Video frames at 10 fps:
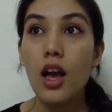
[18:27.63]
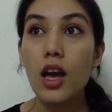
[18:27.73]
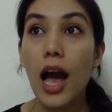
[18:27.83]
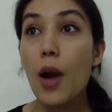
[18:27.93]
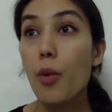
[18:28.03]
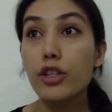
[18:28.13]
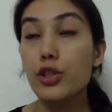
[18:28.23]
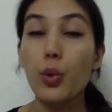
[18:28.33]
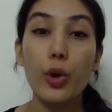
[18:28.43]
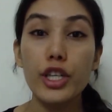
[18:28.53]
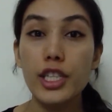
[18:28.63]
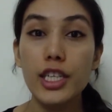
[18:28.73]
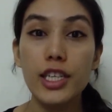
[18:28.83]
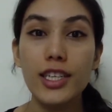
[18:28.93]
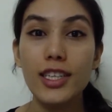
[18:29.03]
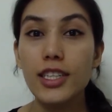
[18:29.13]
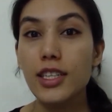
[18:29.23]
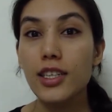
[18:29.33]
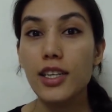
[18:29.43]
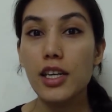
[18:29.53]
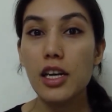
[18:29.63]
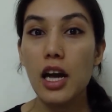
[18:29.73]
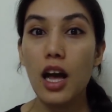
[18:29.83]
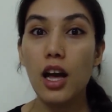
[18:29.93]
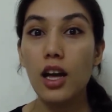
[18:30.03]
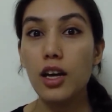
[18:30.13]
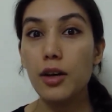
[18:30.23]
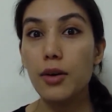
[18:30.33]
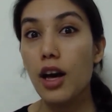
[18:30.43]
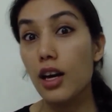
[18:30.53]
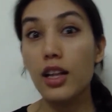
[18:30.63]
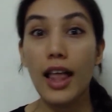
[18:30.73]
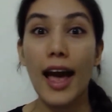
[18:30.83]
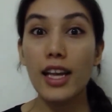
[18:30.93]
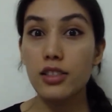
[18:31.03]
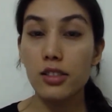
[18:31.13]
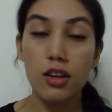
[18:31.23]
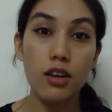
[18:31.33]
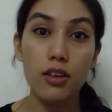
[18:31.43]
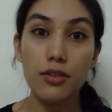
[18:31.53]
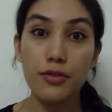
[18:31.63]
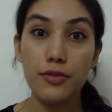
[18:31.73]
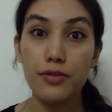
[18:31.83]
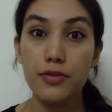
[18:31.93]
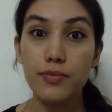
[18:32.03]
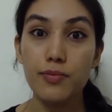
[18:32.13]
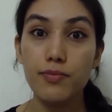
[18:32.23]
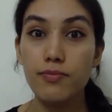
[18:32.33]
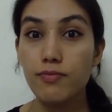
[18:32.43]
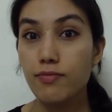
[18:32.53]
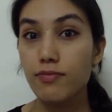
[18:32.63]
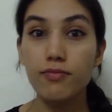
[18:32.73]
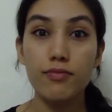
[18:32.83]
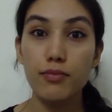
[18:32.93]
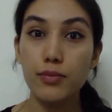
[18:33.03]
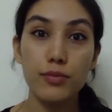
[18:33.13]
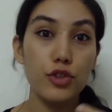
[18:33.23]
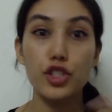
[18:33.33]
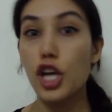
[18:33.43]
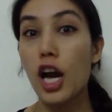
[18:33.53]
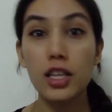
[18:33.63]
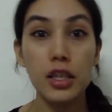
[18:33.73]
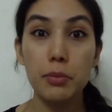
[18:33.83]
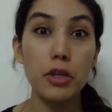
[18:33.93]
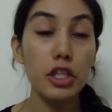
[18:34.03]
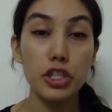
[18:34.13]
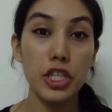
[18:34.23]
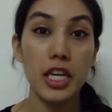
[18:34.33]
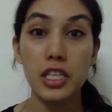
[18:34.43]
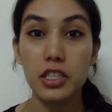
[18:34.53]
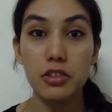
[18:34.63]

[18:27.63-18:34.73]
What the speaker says: want to order a glass of a chocolate milkshake,